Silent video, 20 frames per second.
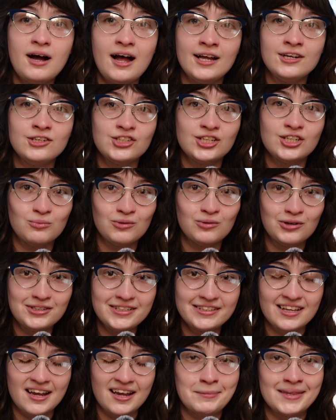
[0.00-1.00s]
But she
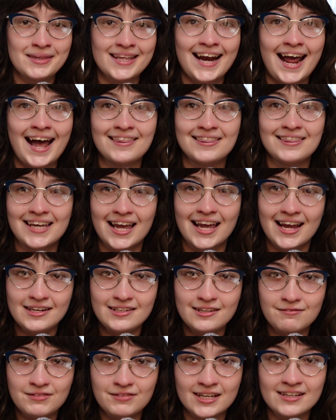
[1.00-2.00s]
warns him that at the
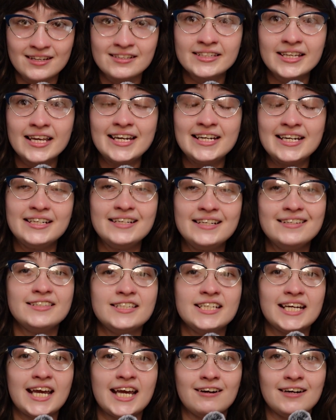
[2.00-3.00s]
end of this, he needs
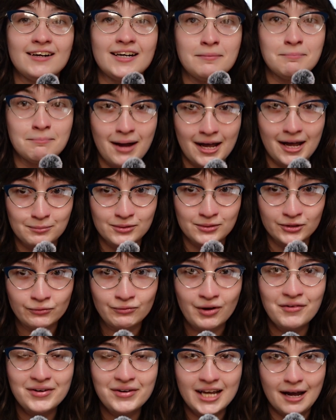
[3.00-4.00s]
to carry Madame
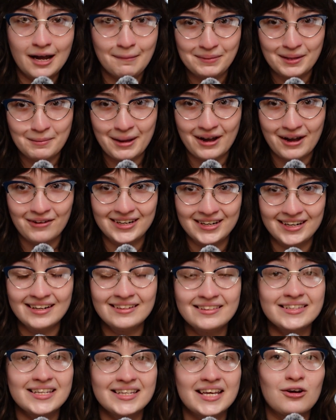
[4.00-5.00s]
Zeroni up the mountain,
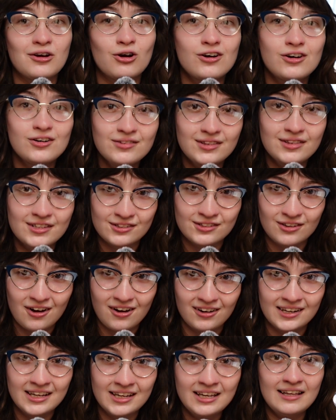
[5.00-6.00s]
sing her the
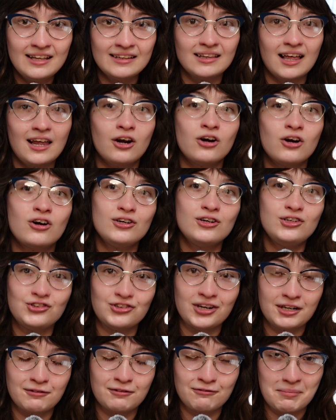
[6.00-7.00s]
song, let her
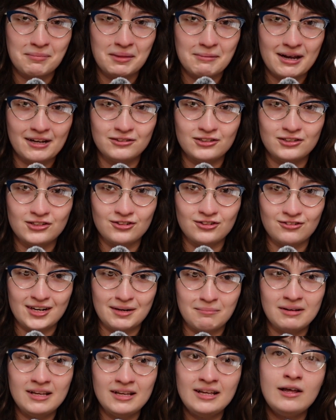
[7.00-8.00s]
drink from the mountain
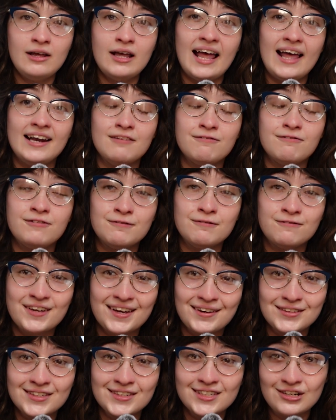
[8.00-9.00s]
stream. And if he
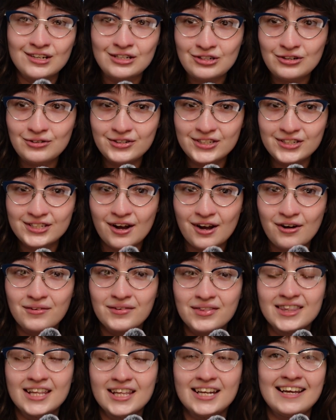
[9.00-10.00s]
fails to do
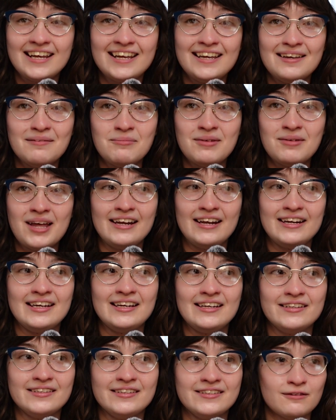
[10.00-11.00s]
so, then him and
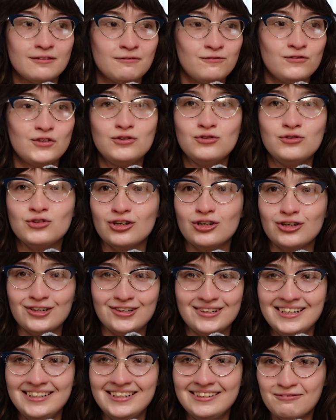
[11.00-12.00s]
his
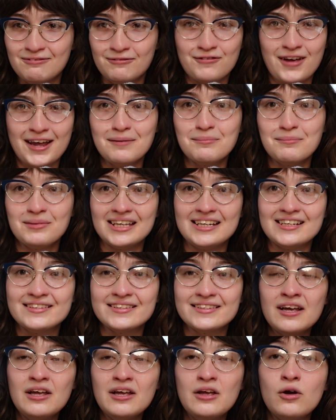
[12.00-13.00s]
future
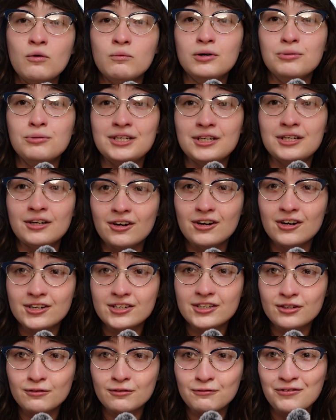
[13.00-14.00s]
families will be
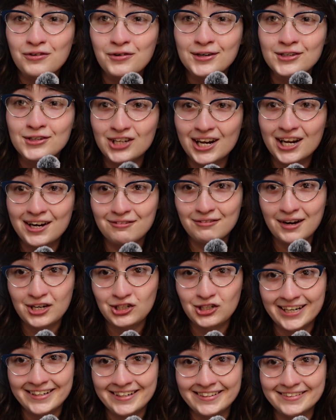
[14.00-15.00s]
cursed for
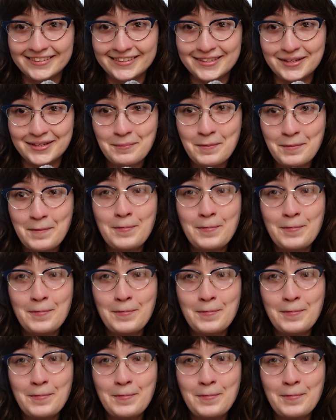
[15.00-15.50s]
generations.